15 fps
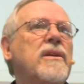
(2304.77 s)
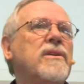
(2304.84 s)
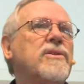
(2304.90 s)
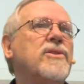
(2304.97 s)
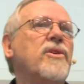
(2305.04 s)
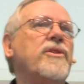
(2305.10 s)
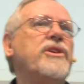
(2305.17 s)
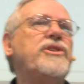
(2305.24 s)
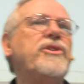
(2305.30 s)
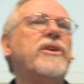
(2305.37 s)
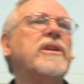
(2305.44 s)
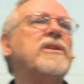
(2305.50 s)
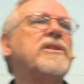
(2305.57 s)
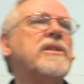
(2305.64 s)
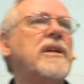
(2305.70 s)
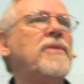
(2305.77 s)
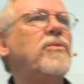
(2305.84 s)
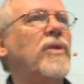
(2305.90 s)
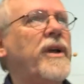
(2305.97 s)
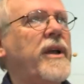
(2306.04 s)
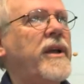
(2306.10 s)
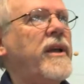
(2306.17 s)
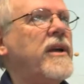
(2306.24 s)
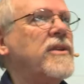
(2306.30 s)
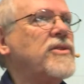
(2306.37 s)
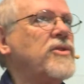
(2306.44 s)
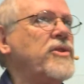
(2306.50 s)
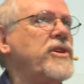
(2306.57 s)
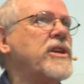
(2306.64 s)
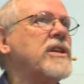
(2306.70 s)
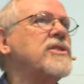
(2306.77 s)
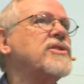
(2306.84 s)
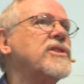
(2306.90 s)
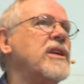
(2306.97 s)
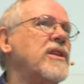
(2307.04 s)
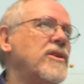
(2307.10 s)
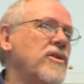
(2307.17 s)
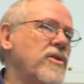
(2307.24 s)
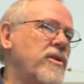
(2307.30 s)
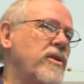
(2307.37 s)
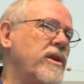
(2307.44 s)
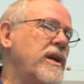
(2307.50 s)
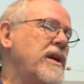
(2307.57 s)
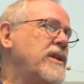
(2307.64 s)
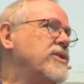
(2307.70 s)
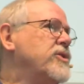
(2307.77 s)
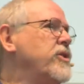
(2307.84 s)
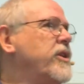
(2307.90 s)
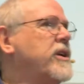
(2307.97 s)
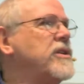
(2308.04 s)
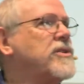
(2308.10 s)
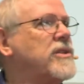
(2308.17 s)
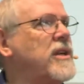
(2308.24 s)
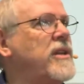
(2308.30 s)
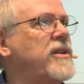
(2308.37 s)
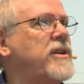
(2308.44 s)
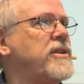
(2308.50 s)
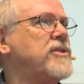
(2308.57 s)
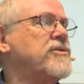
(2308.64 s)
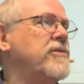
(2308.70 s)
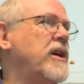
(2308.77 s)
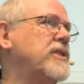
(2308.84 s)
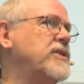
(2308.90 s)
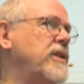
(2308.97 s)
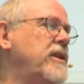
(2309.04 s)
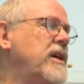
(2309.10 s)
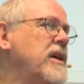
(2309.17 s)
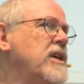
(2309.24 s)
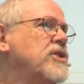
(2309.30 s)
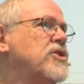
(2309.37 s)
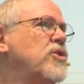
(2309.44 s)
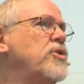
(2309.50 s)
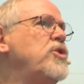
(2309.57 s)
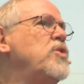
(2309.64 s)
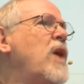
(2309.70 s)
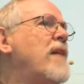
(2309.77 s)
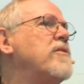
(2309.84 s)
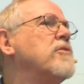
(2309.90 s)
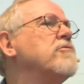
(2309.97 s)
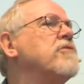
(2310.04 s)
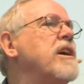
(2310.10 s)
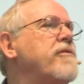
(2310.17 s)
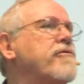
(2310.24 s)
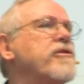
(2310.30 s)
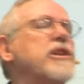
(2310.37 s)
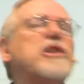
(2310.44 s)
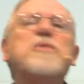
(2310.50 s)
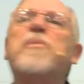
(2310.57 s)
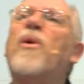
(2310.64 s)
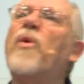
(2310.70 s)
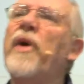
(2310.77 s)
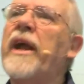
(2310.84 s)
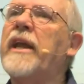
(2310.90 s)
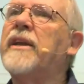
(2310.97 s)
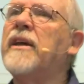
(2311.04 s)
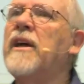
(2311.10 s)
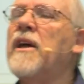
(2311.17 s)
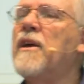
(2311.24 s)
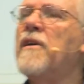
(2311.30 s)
So that you can see what it is, so you can see the hurt, so you can see the destruction, so you have a reference point